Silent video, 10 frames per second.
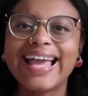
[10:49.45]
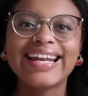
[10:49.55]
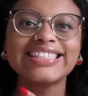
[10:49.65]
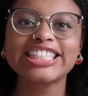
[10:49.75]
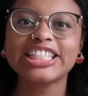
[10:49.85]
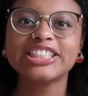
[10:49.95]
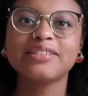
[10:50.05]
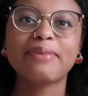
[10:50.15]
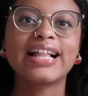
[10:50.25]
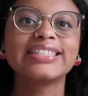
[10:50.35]
An Education
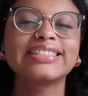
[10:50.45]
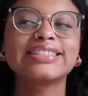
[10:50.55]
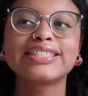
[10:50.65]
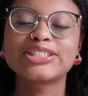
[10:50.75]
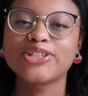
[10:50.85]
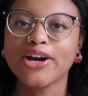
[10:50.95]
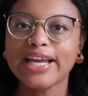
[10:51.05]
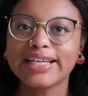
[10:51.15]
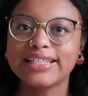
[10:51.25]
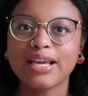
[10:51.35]
in Malice is this dark
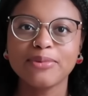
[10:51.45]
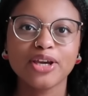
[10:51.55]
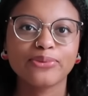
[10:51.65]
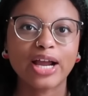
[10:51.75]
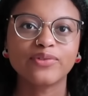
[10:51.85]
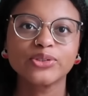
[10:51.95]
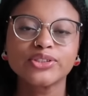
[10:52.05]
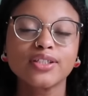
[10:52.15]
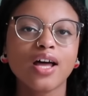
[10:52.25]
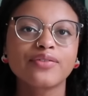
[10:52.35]
academia rivals
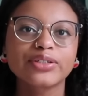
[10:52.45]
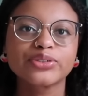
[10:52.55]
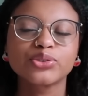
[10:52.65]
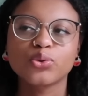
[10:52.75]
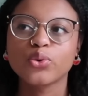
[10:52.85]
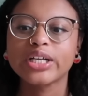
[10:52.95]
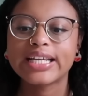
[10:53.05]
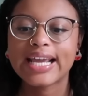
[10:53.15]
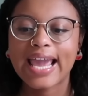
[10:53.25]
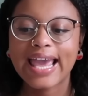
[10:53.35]
to lovers story,